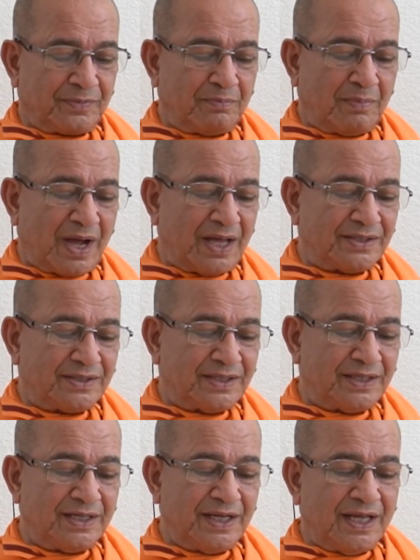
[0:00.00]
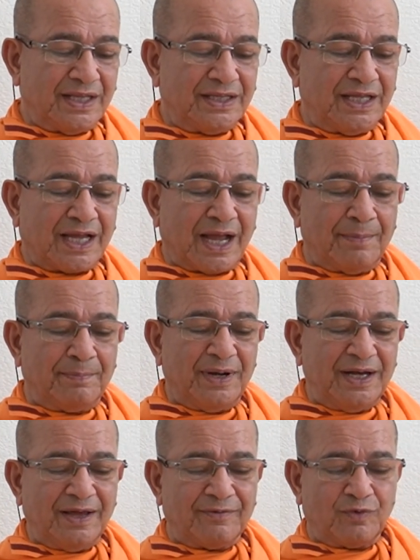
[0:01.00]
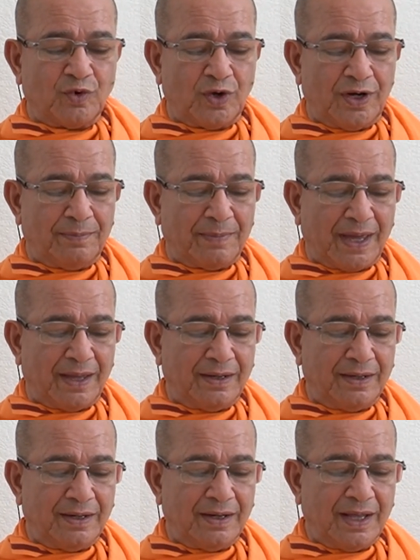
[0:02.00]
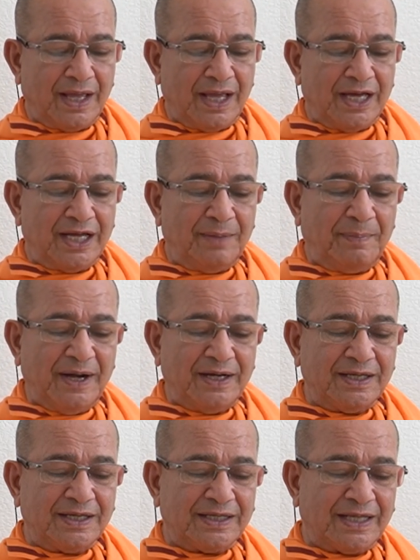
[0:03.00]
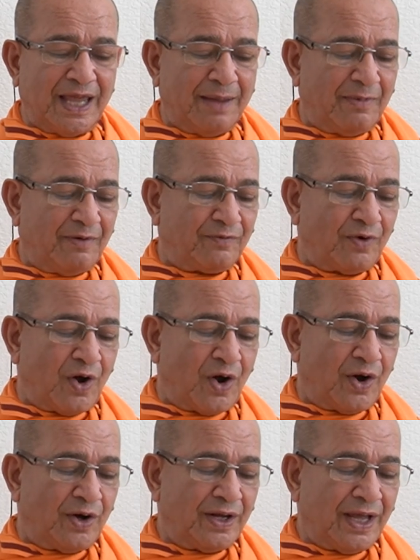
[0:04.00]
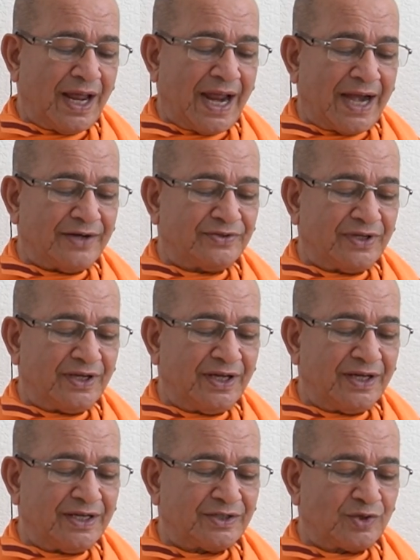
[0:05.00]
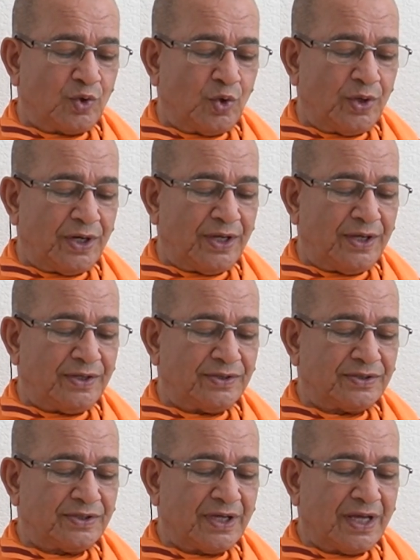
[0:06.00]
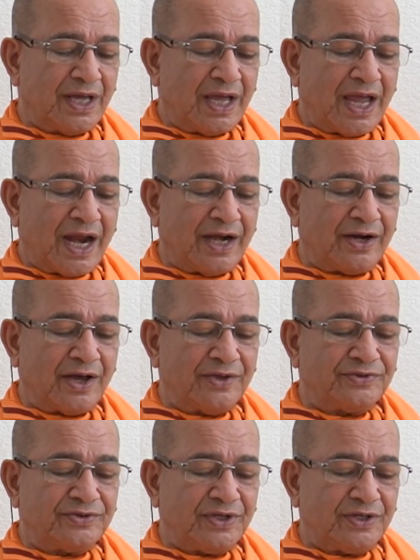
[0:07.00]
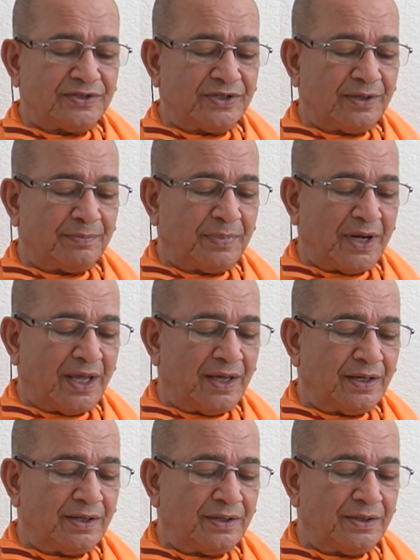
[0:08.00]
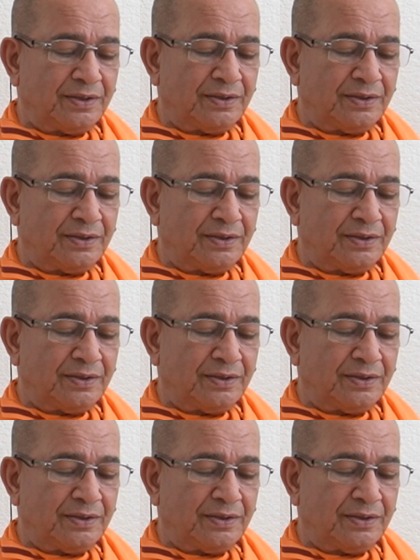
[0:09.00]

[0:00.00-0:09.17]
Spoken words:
Master, the company of holy man, repeating the name of God and singing His glories and unceasing prayer.